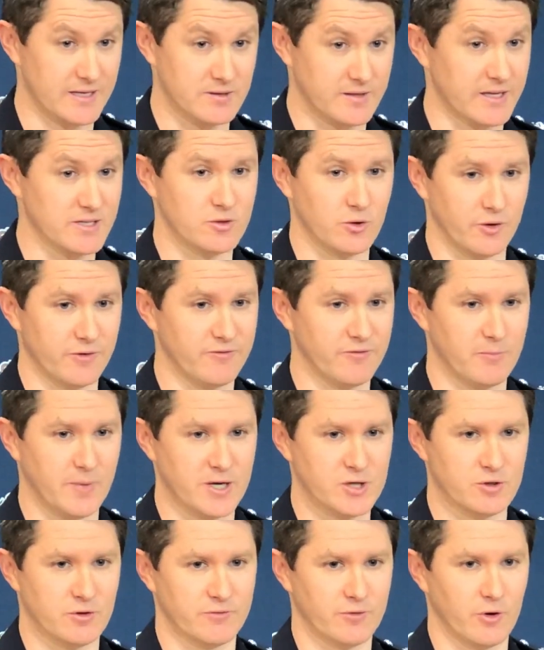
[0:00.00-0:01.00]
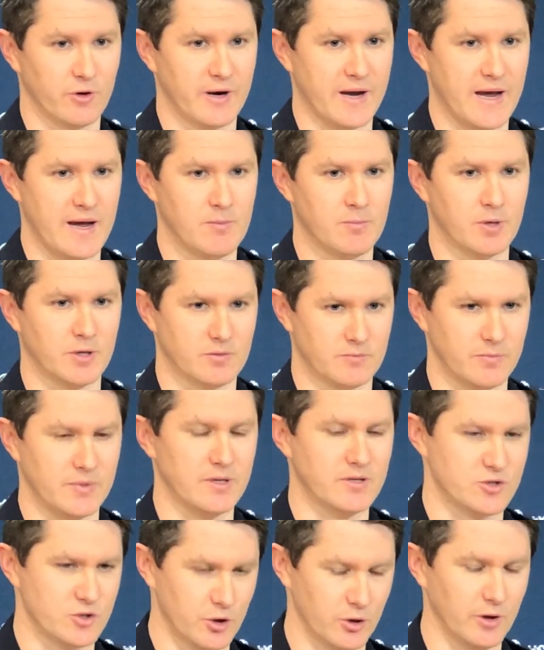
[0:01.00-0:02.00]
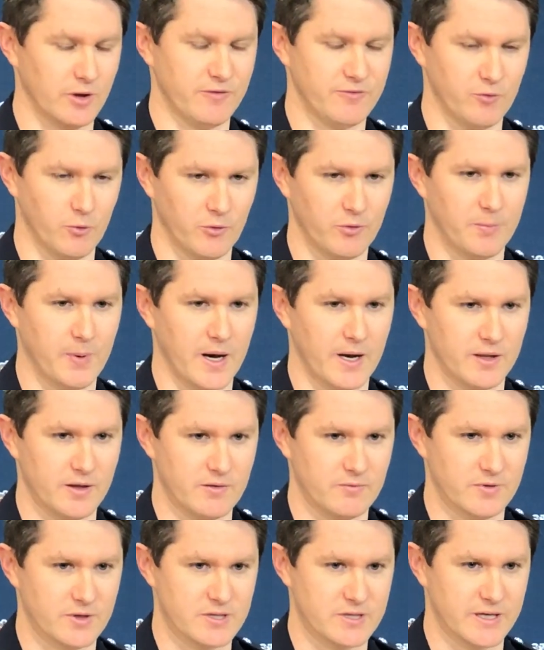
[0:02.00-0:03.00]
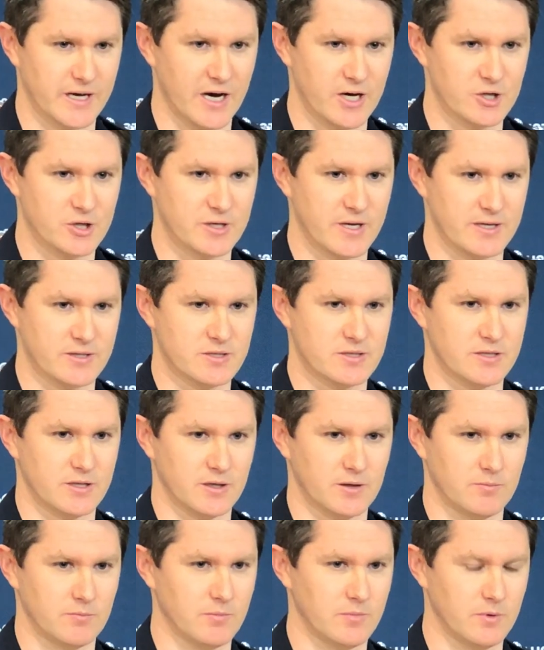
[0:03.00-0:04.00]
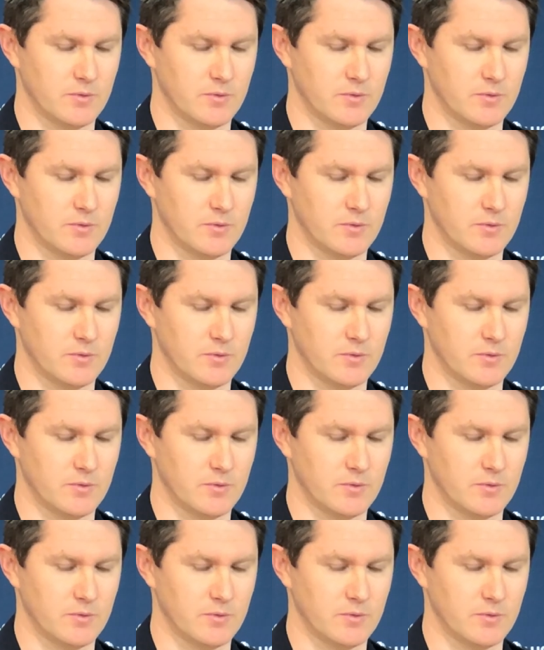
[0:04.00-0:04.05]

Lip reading: That's not information I've got at hand, but it certainly forms part of the investigation as to